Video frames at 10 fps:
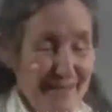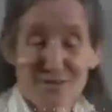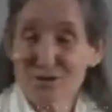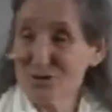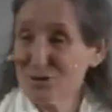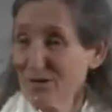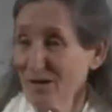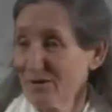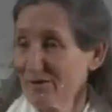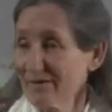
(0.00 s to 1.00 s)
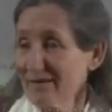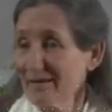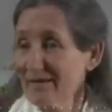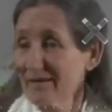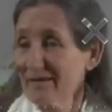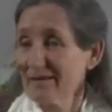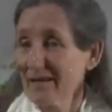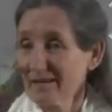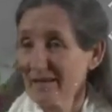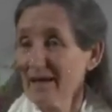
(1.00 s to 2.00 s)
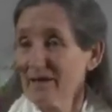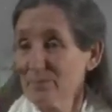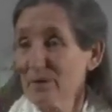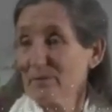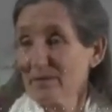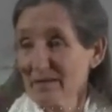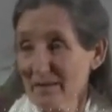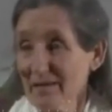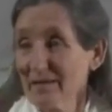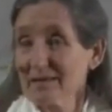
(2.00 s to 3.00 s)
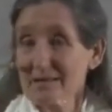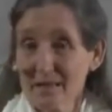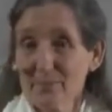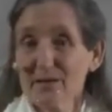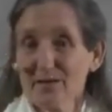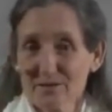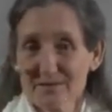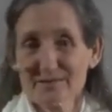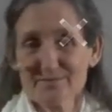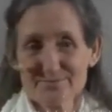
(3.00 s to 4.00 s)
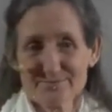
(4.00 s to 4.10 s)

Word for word: And did you know that cayenne pepper can heal a stomach ulcer?